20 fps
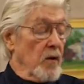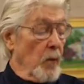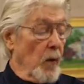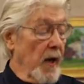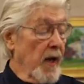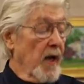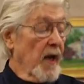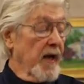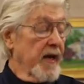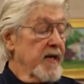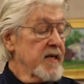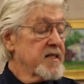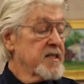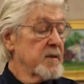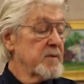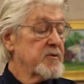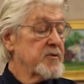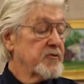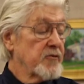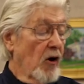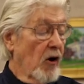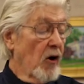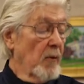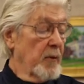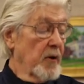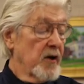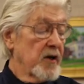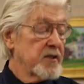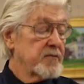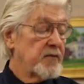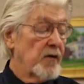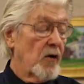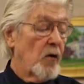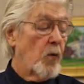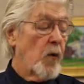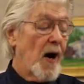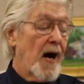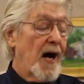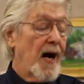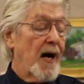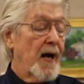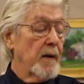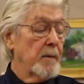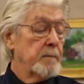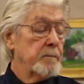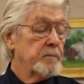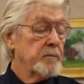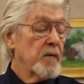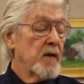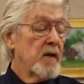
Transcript: Well, I eat some strawberries for a while.